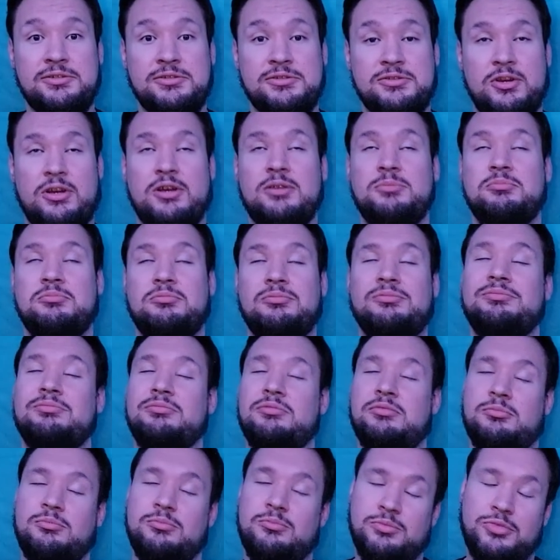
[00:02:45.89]
So I
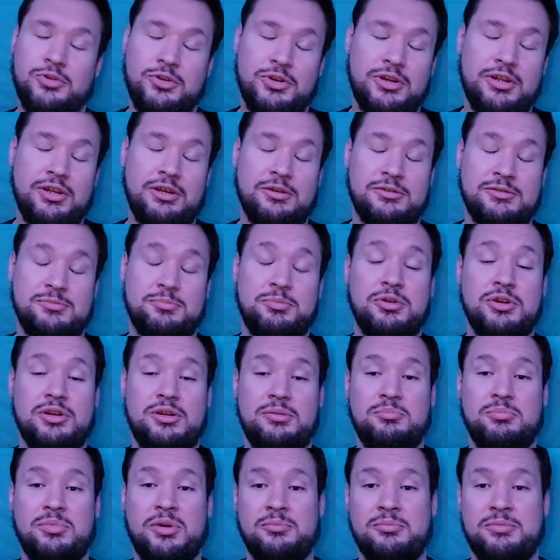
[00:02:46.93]
was pretty
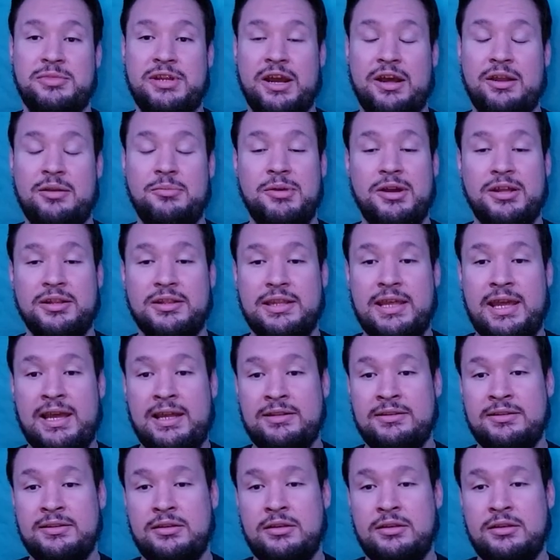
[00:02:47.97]
bummed out about that.